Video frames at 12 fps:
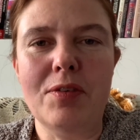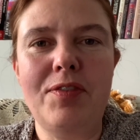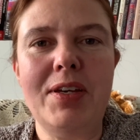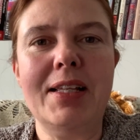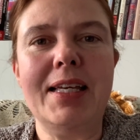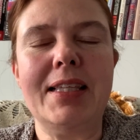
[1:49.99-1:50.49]

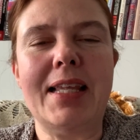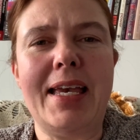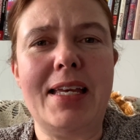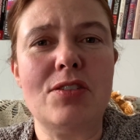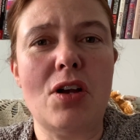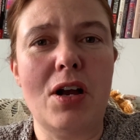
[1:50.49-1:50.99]
feeling
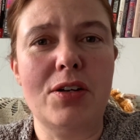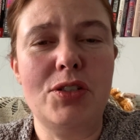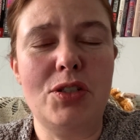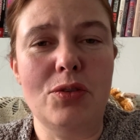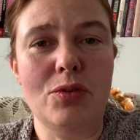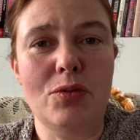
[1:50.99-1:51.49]
like it's hard
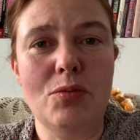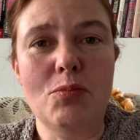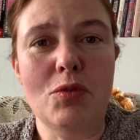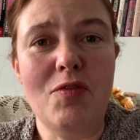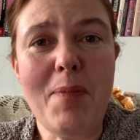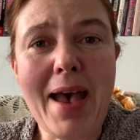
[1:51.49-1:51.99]
to
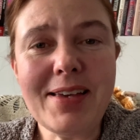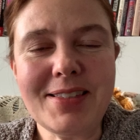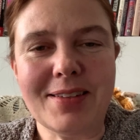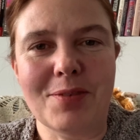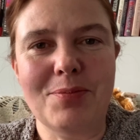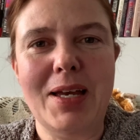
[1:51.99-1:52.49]
move past
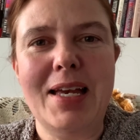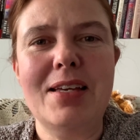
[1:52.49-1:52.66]
them.